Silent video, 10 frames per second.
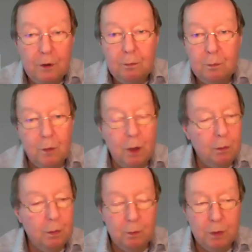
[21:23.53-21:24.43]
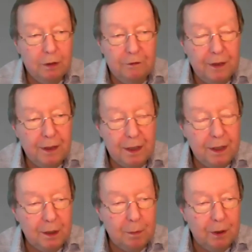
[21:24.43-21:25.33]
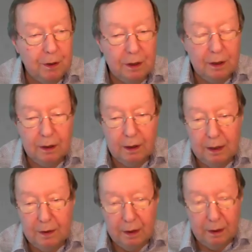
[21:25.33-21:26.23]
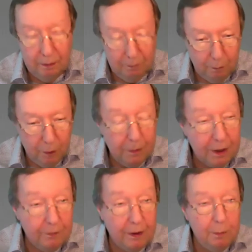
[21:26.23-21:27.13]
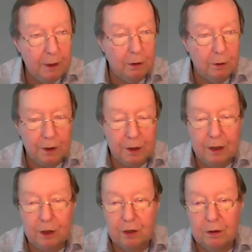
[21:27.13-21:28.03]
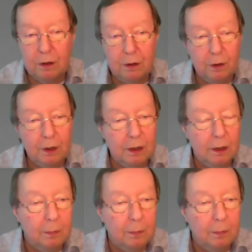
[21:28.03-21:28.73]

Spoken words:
Mumm were a fantastic sponsor. Mumm is a very big organization. Look it up.